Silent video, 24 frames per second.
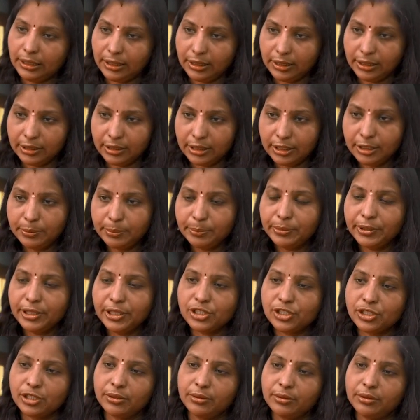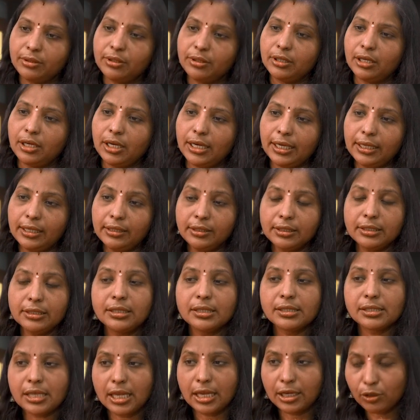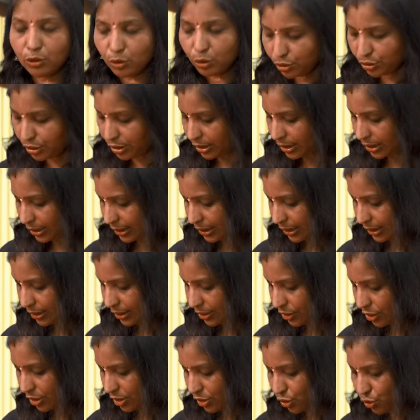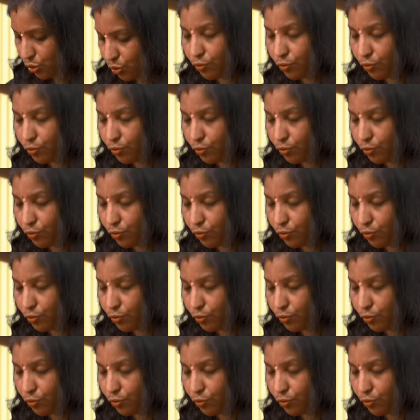in the depression and in the psychological conditions,